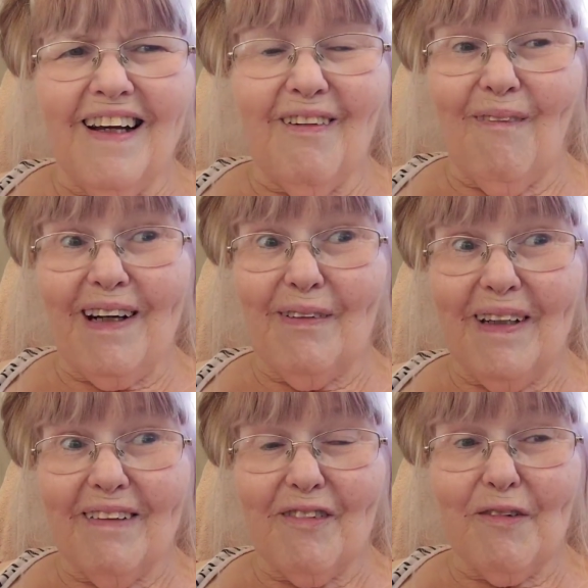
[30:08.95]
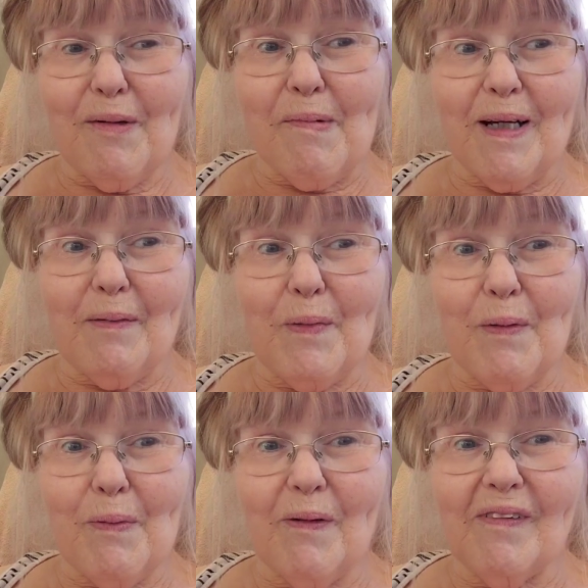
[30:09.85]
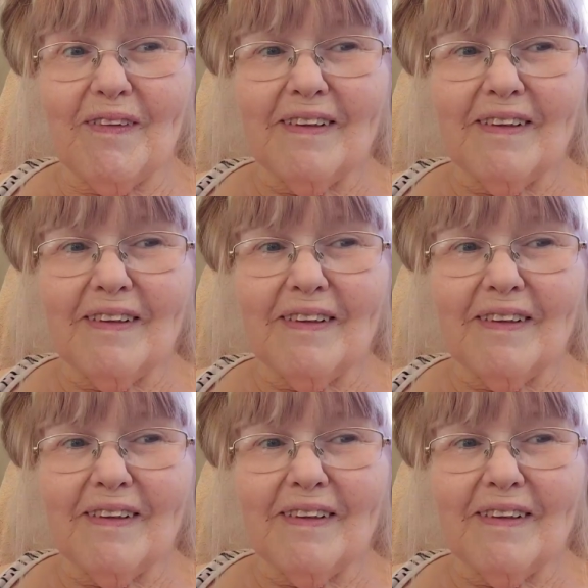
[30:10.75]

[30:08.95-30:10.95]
Why do we have to remind people